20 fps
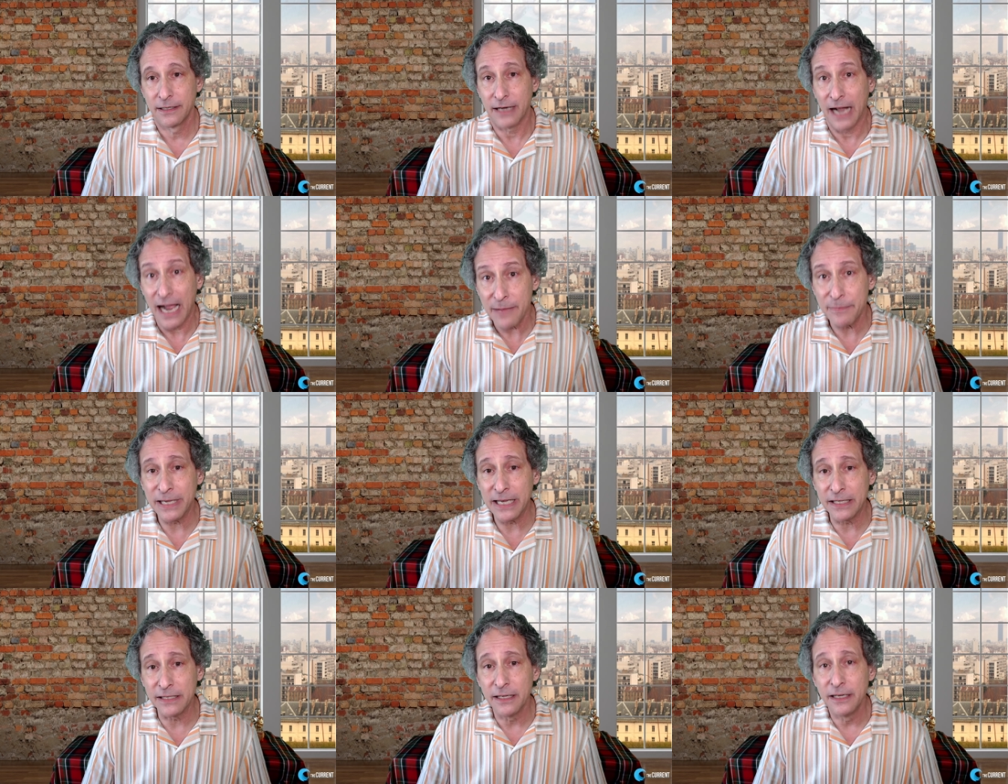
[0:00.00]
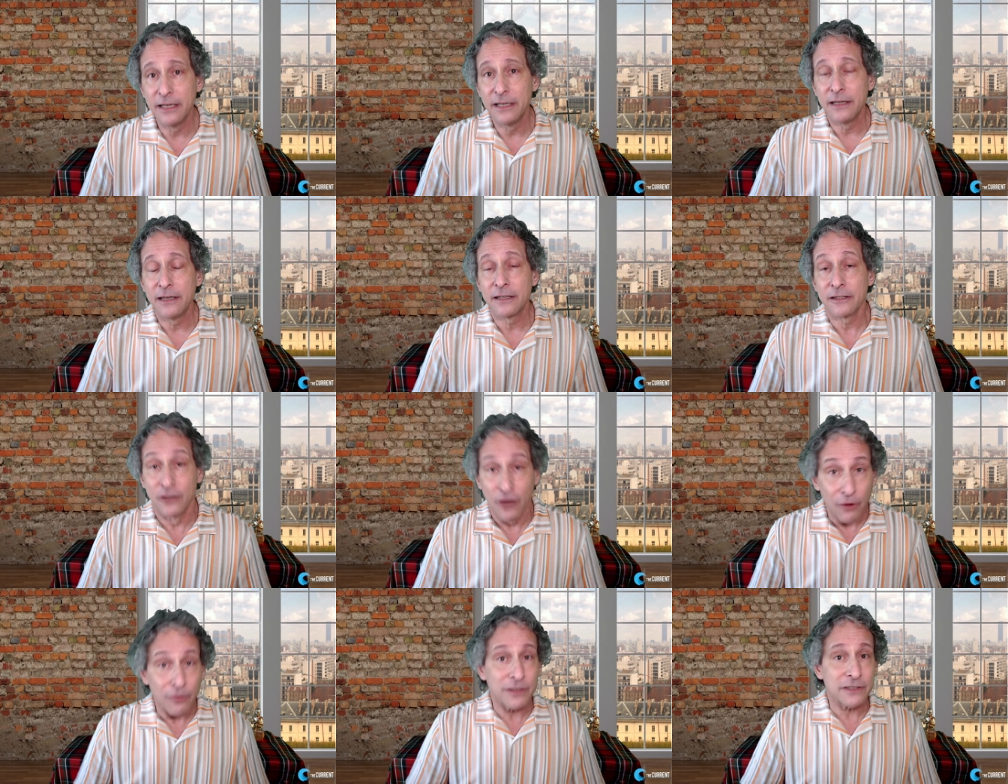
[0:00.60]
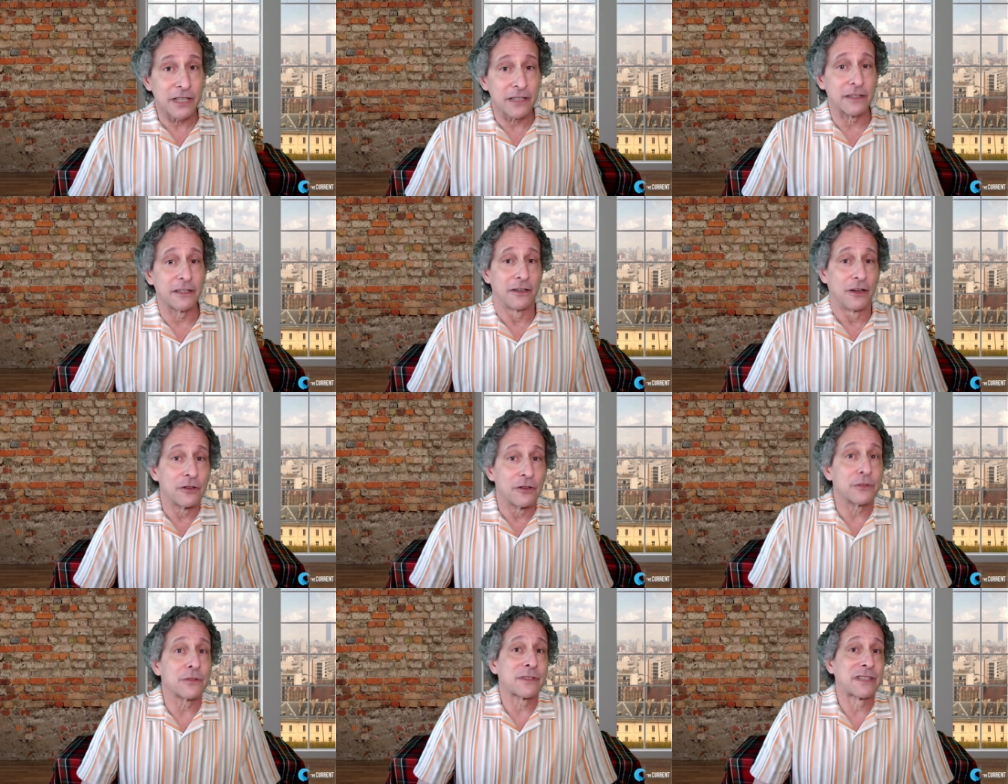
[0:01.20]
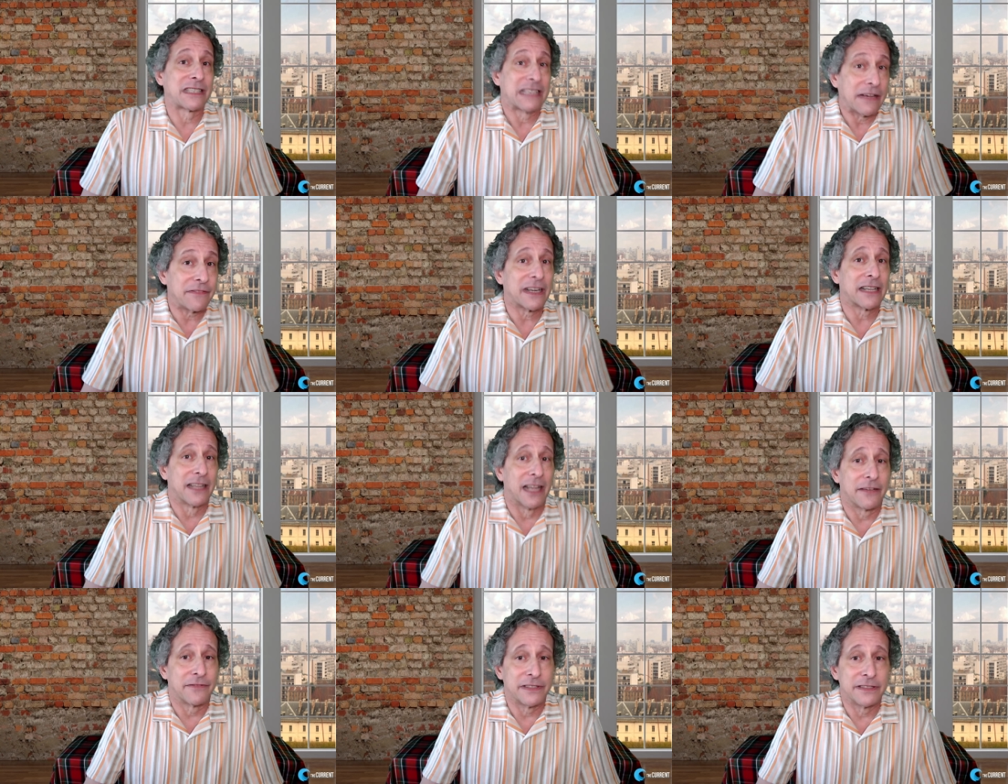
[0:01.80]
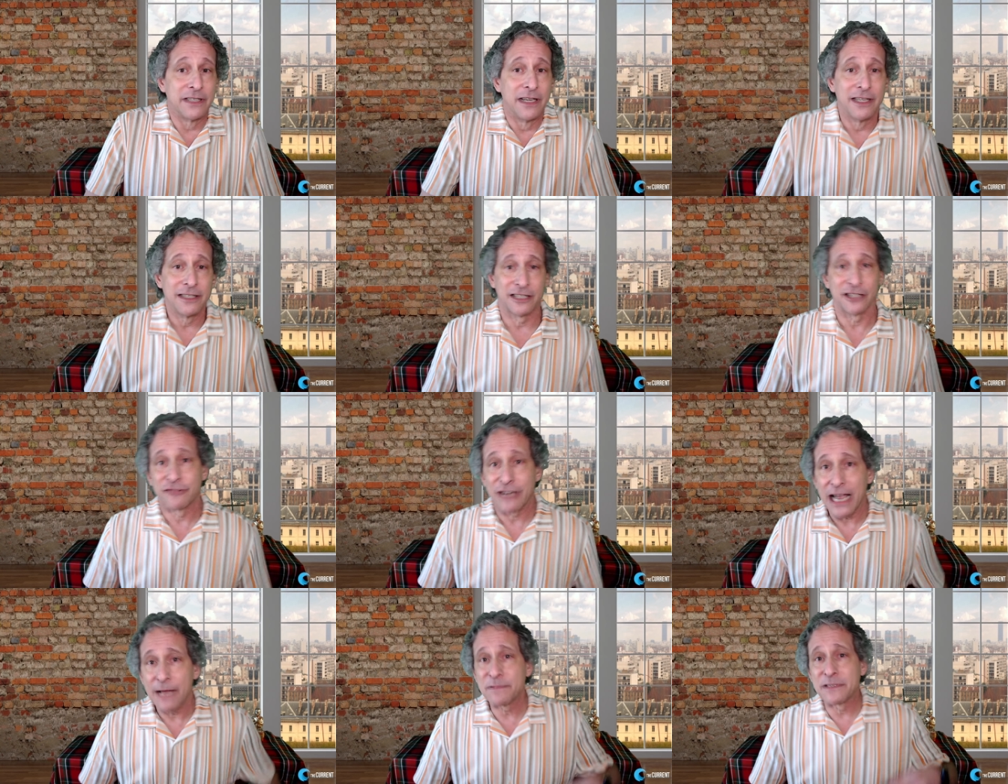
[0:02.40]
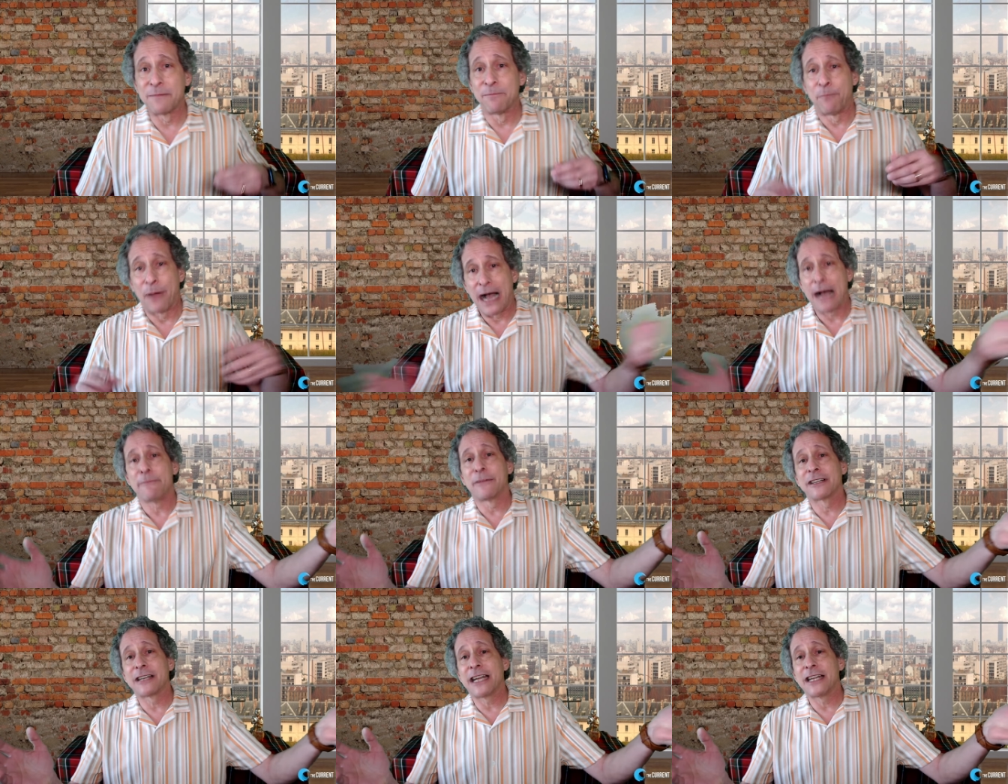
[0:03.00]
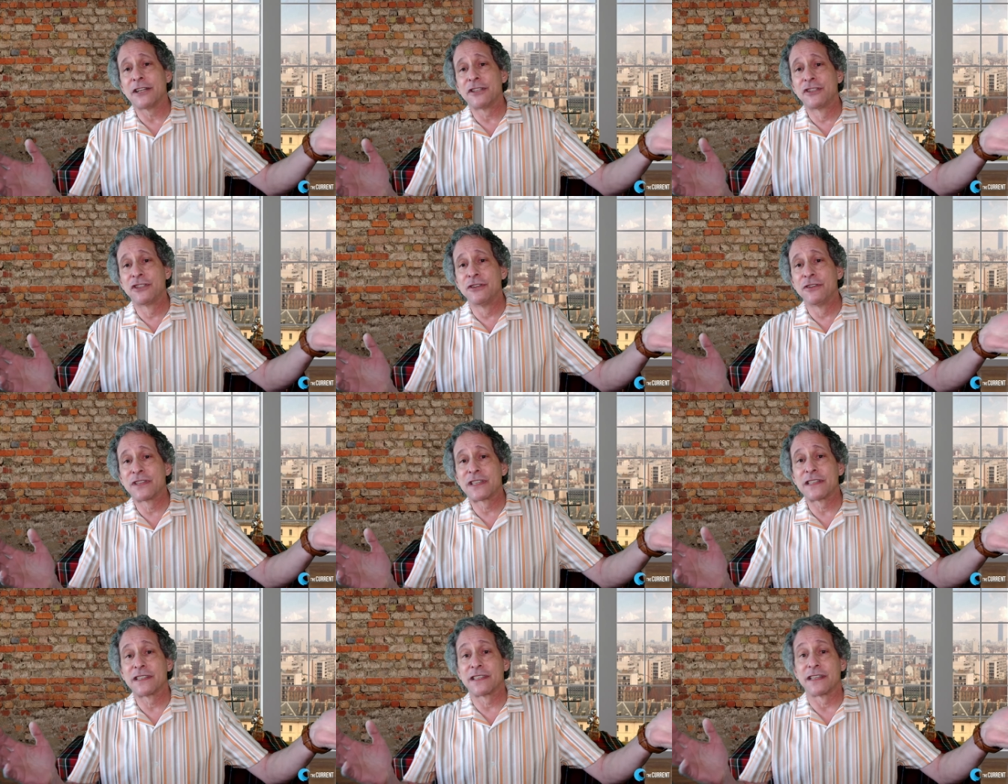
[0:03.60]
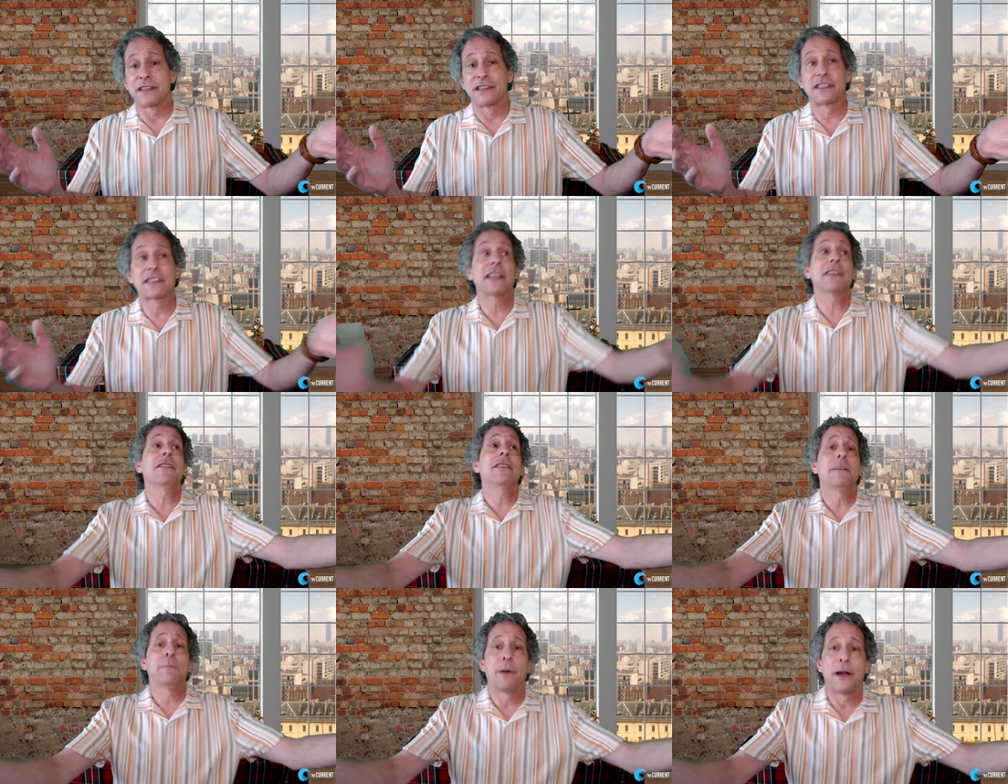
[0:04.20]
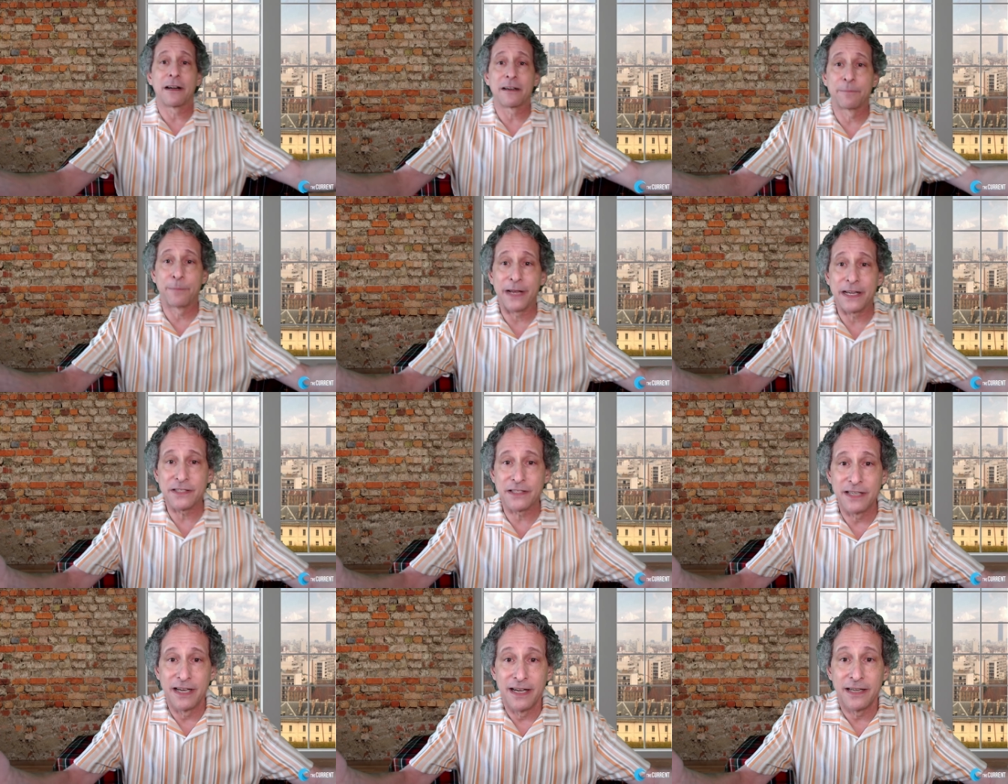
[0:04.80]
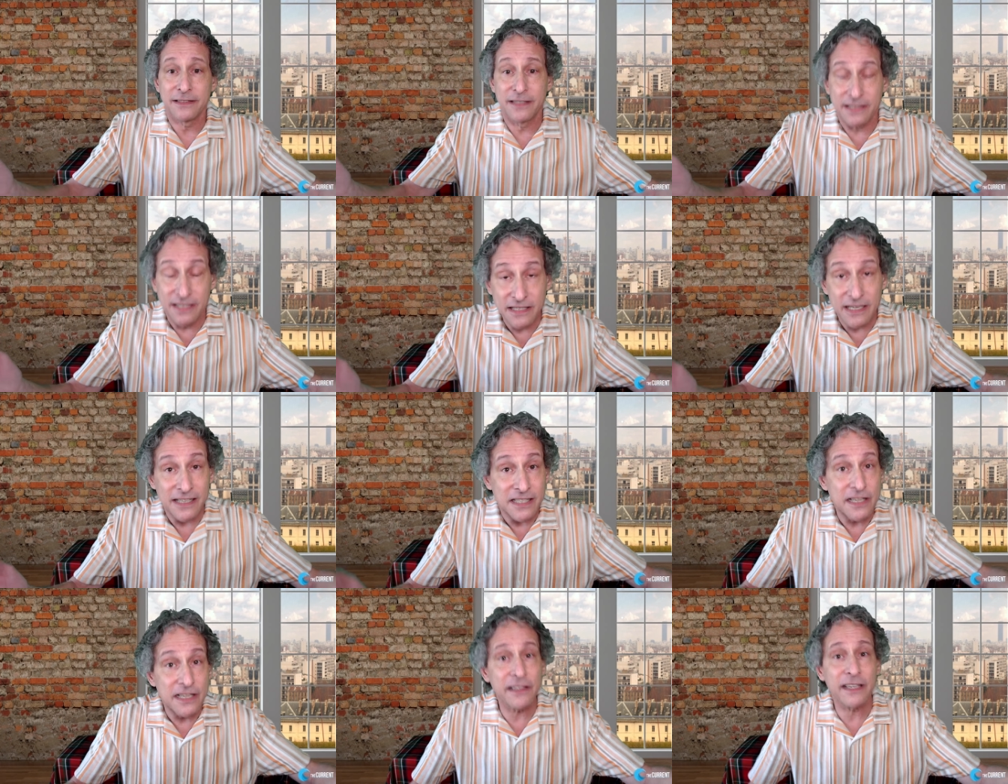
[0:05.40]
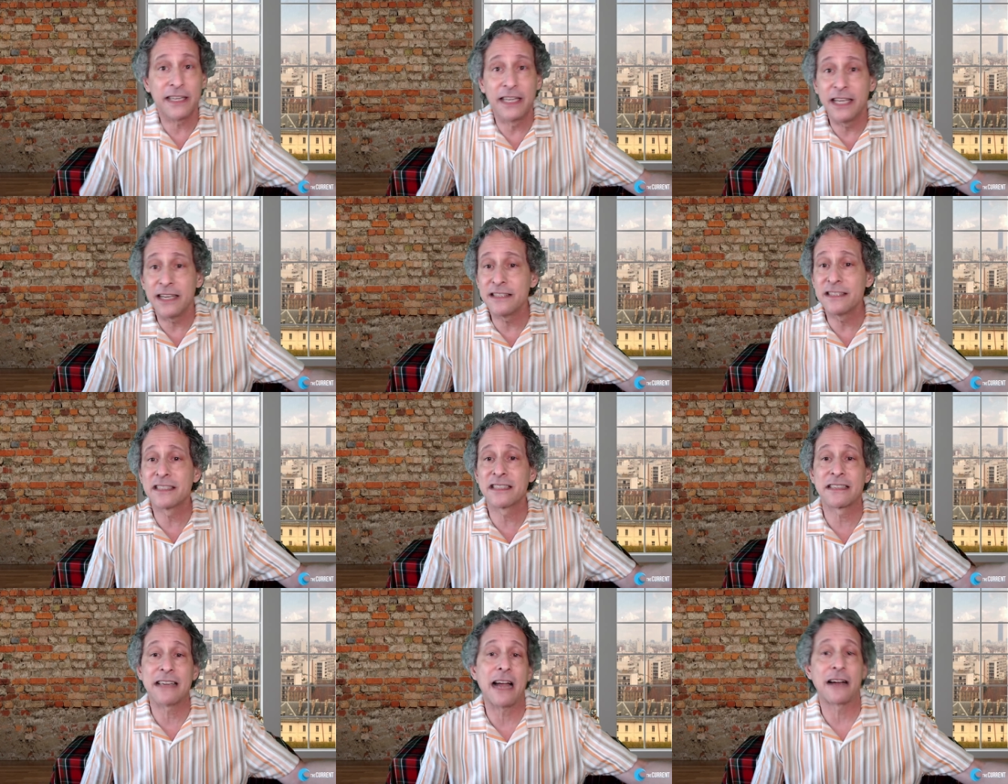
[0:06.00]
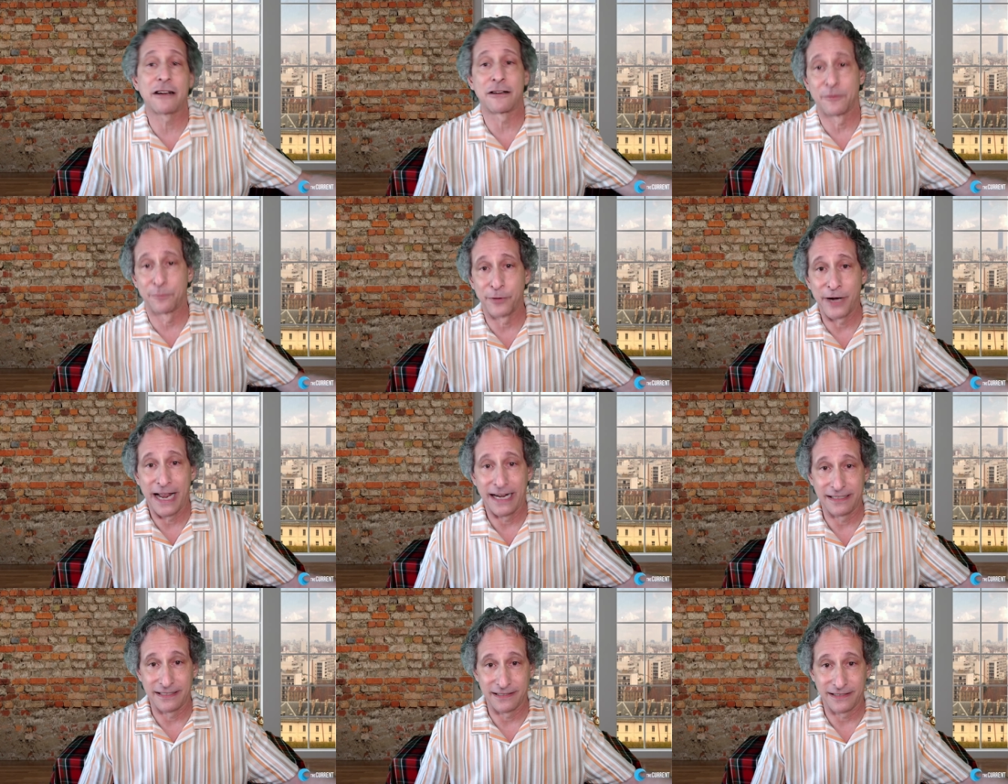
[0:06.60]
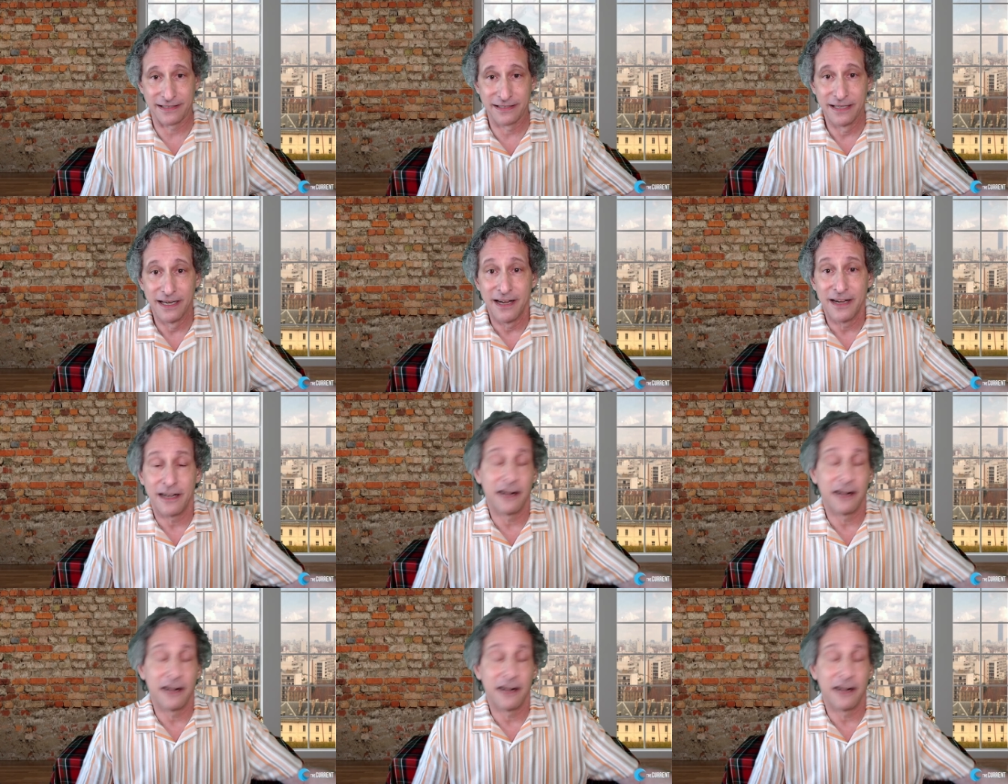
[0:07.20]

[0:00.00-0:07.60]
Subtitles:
I mean, go into the local 7-Eleven to grab some pomegranate juices and sit on the park bench discussing the kids' soccer practice,